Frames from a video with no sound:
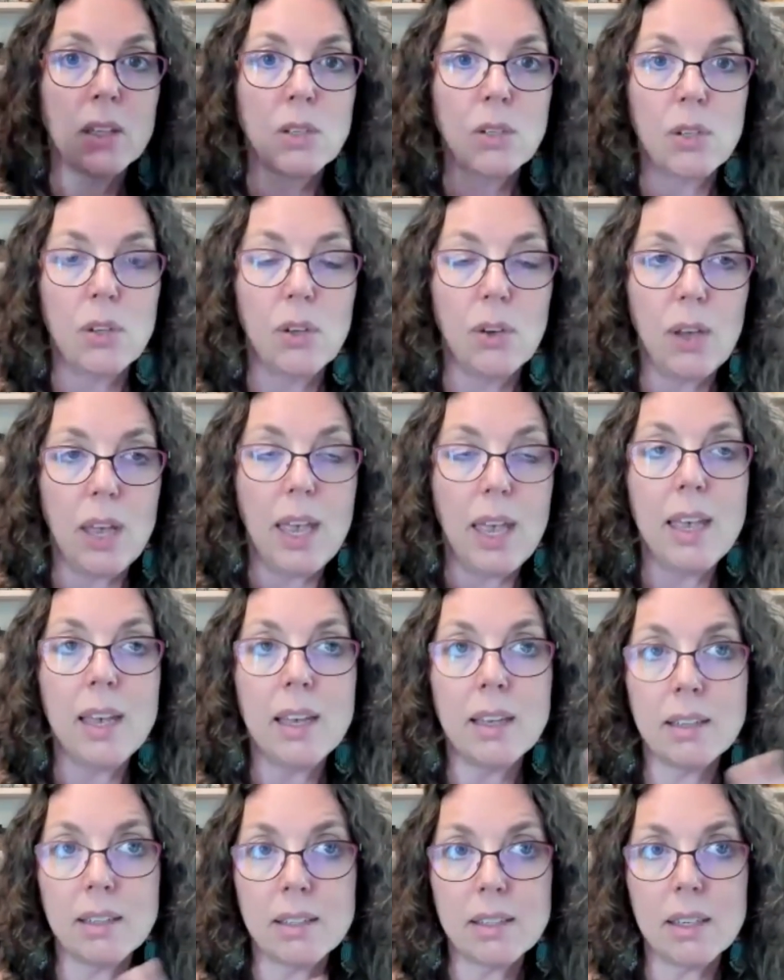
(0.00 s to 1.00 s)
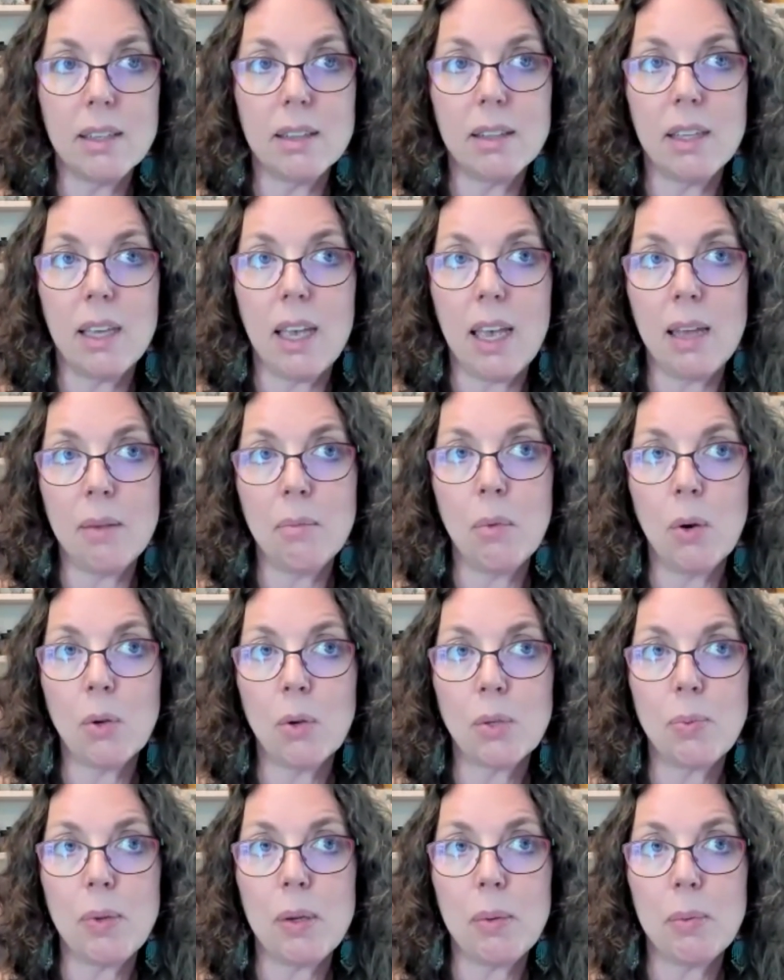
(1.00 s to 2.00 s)
So, and
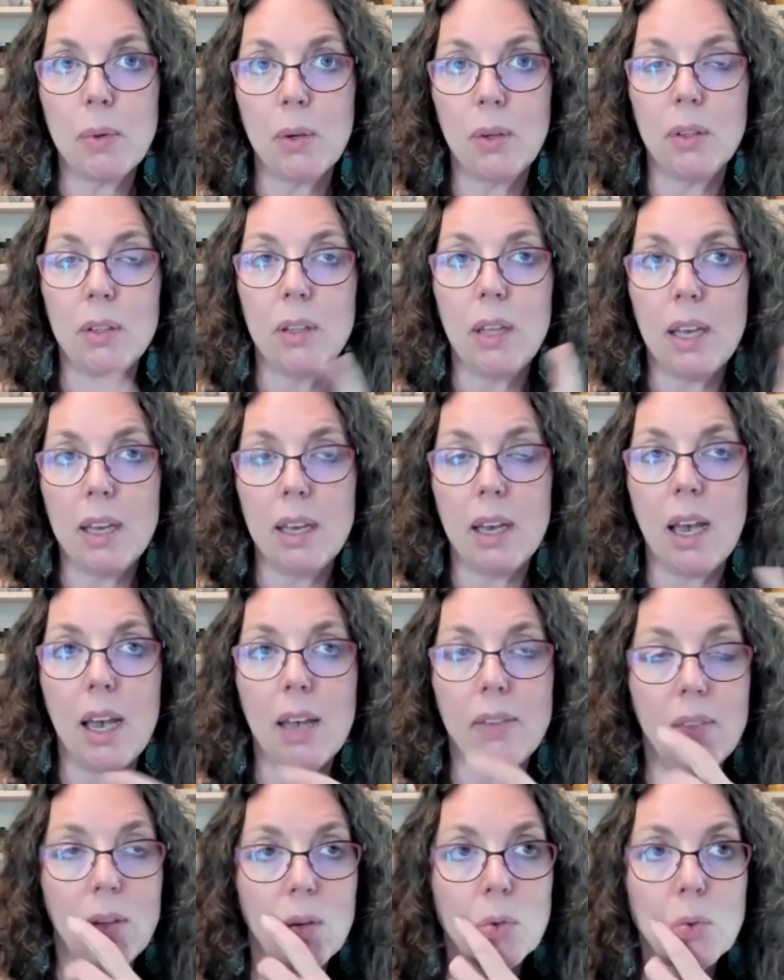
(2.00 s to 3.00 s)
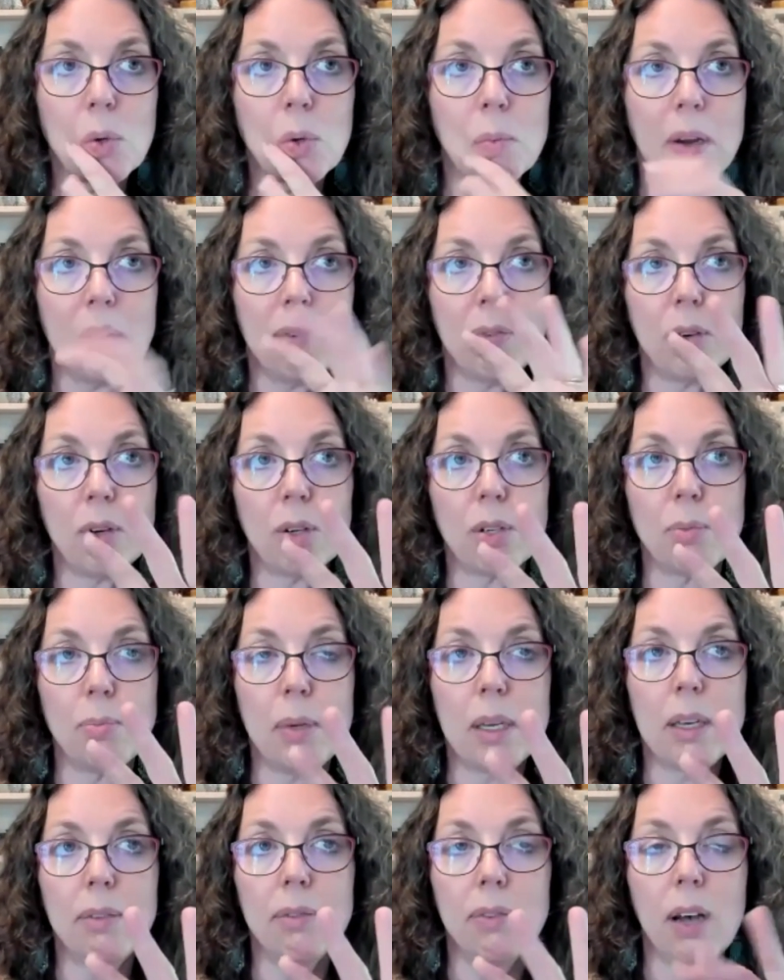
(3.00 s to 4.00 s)
most people, those were my first
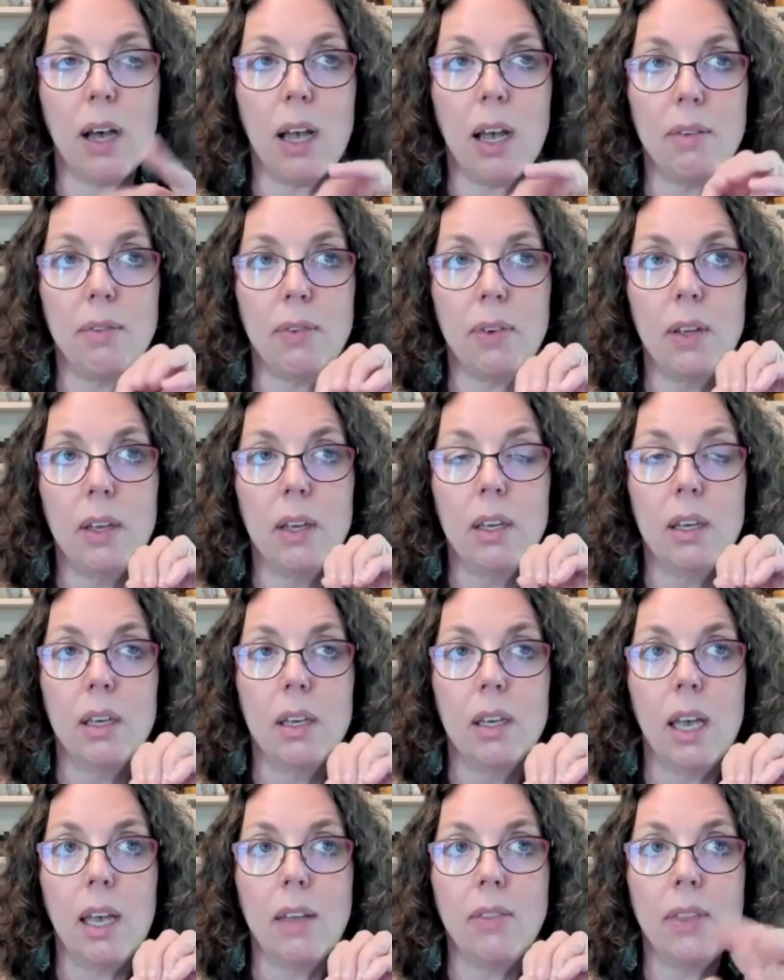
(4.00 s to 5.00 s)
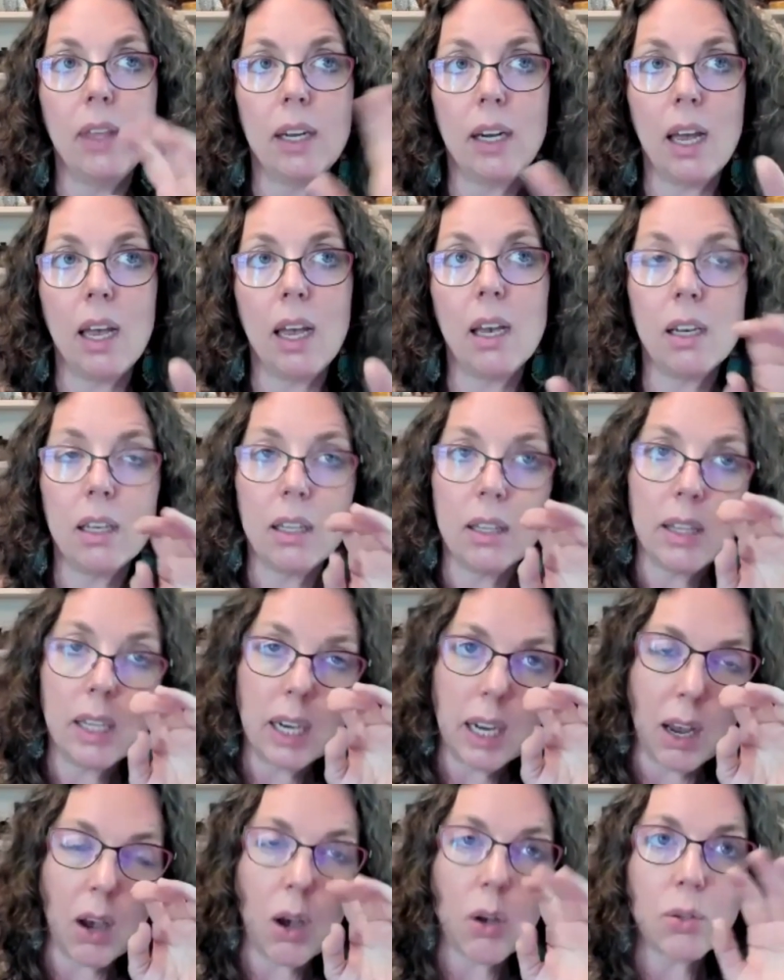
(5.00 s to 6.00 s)
big five. And then
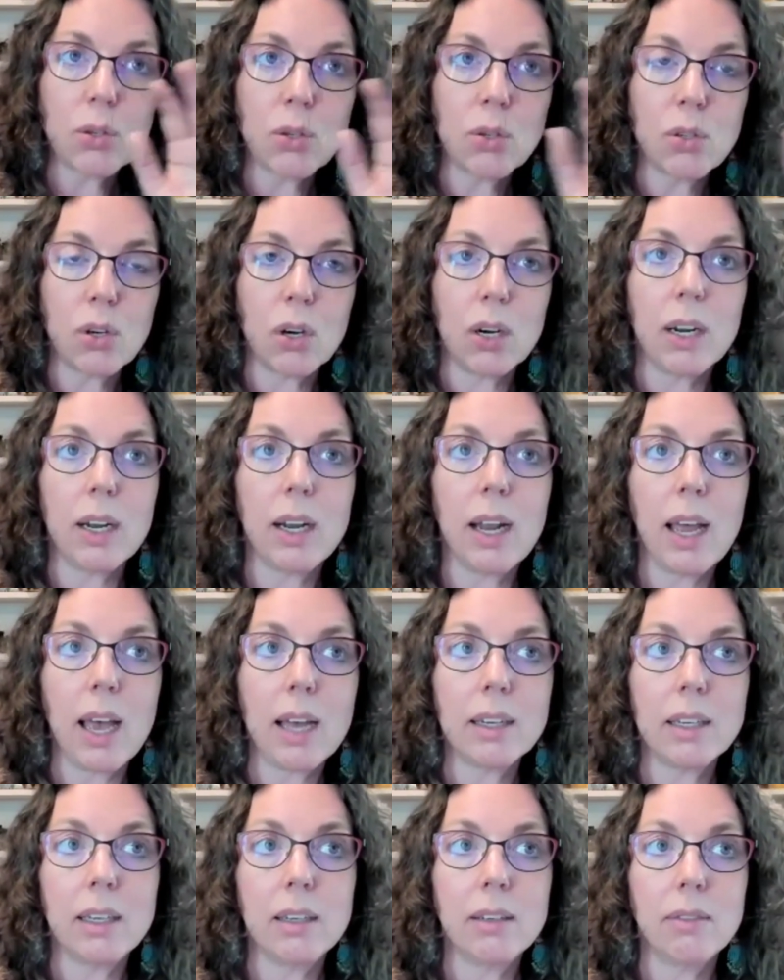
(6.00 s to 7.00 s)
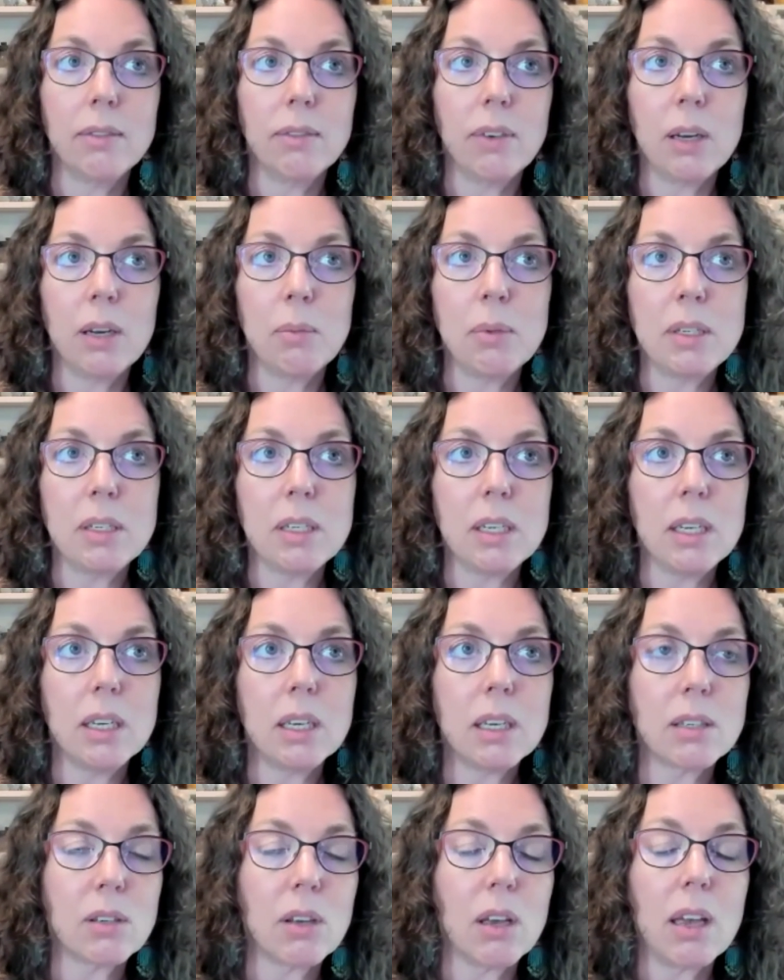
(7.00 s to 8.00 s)
I also started adding vitamin D
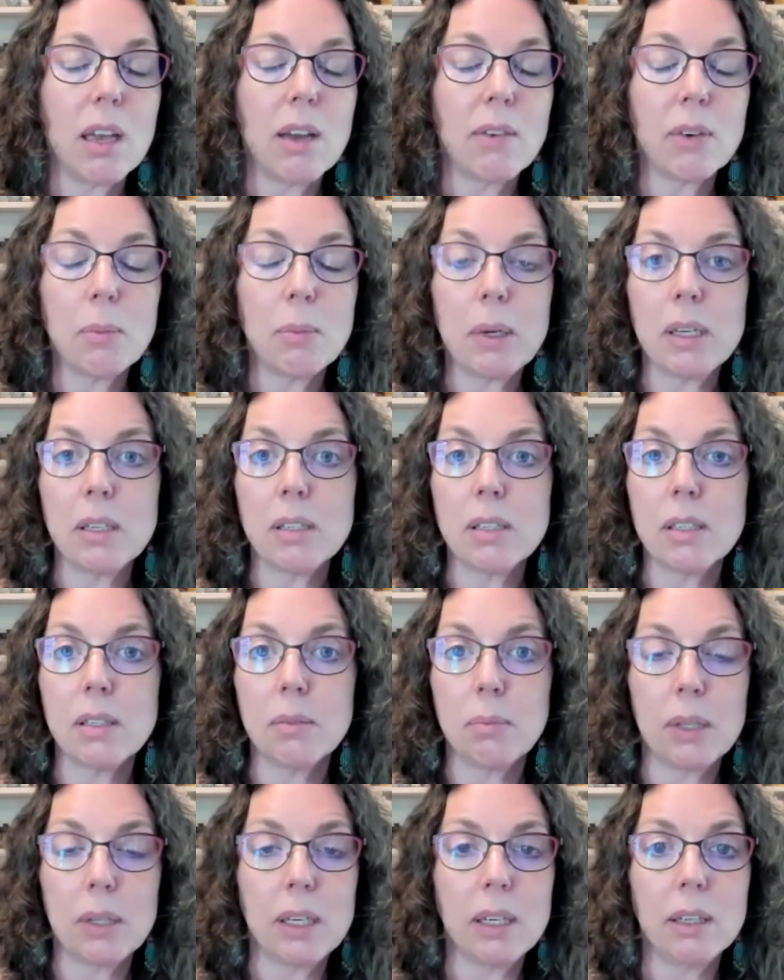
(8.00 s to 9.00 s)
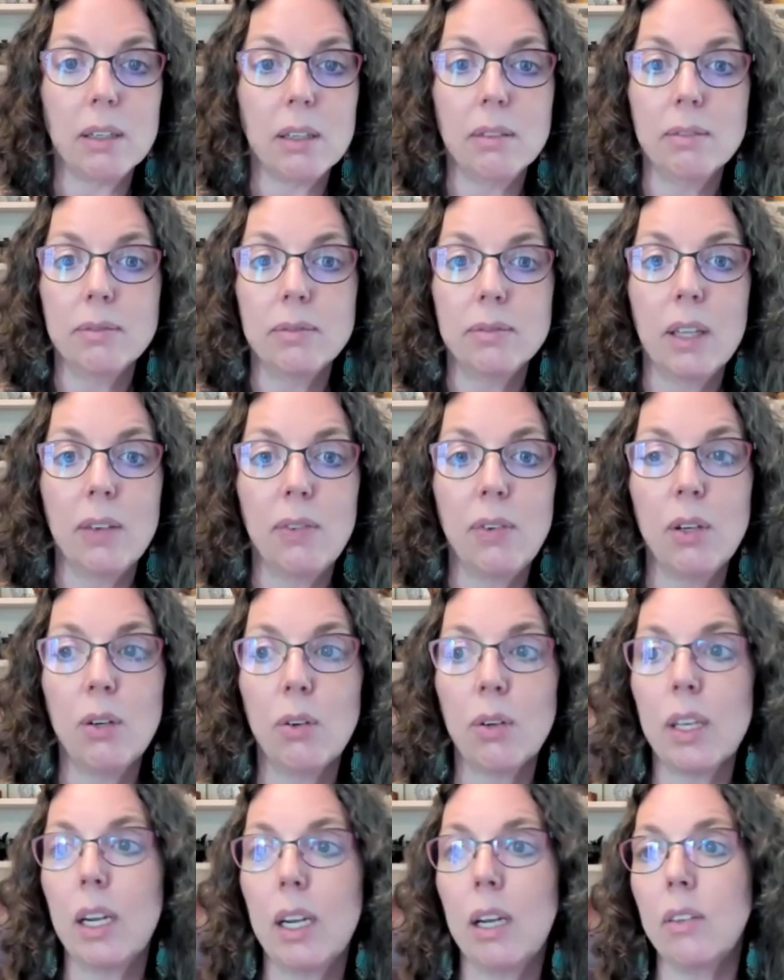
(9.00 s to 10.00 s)
because everybody's depleted. If you
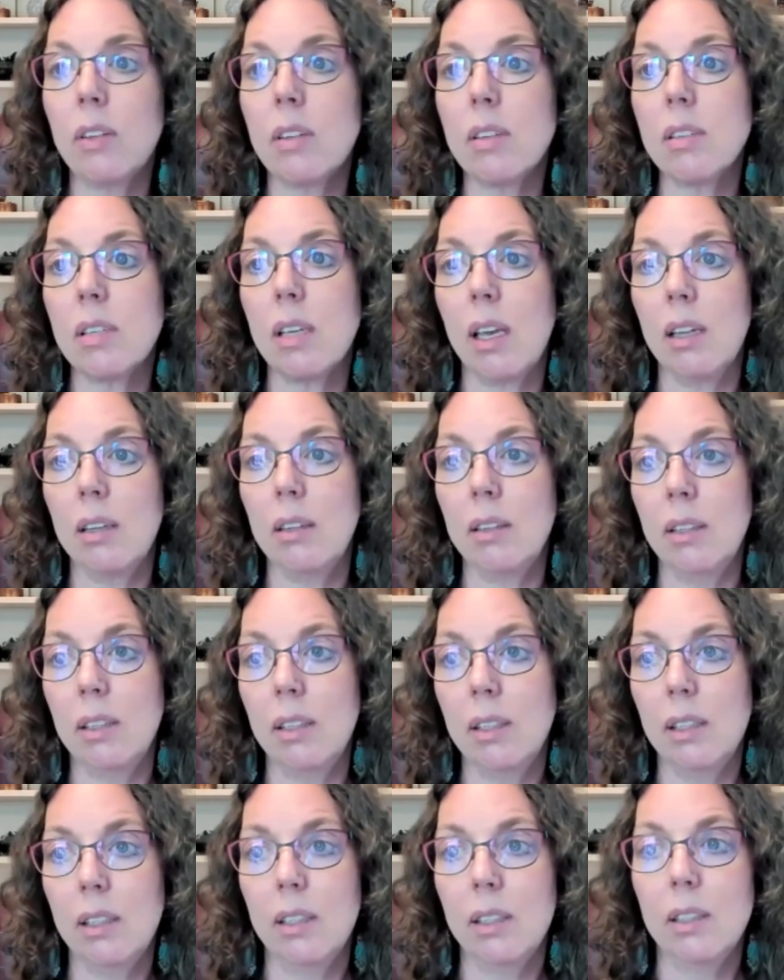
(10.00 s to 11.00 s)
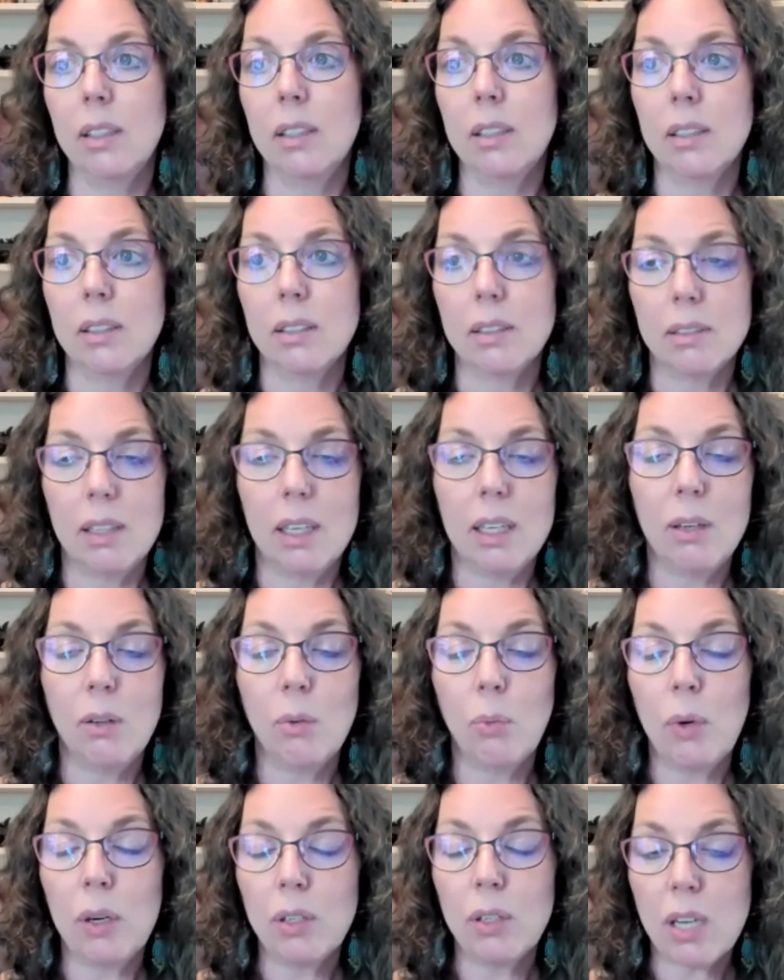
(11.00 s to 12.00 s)
don't get out in the sun in
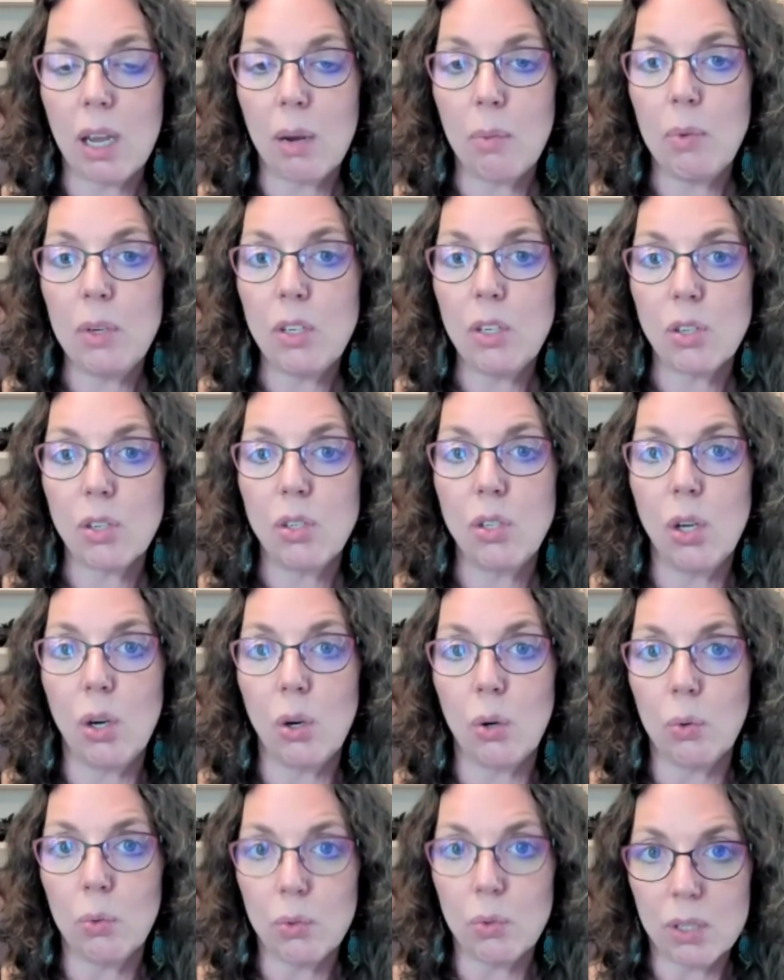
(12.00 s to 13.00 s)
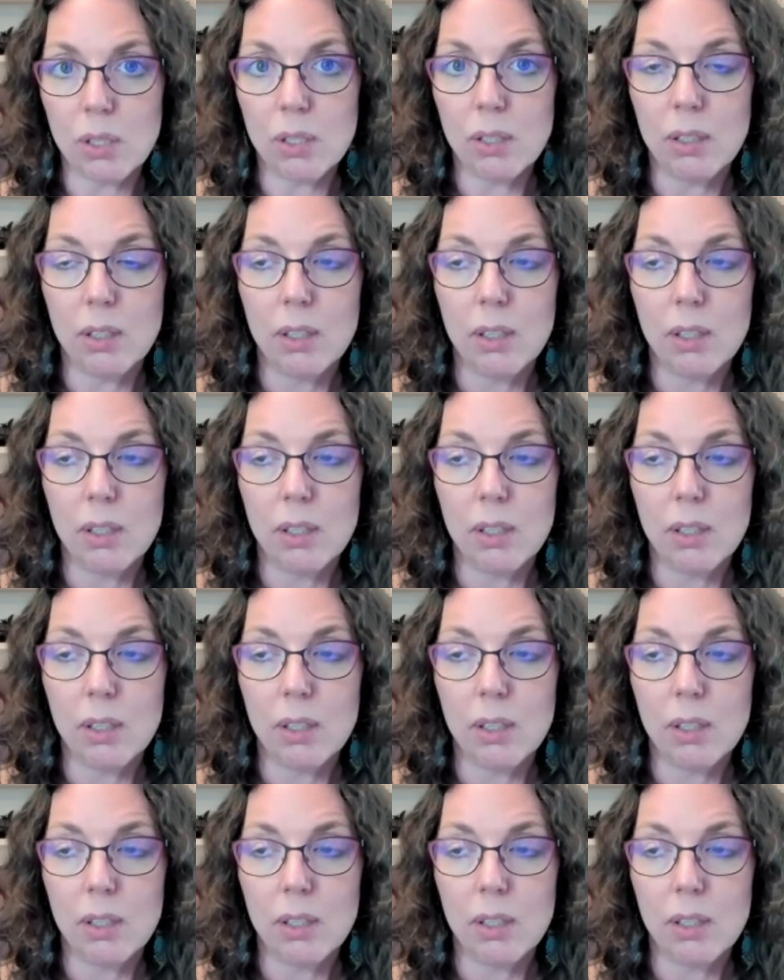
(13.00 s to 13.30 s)
the wintertime, we just don't.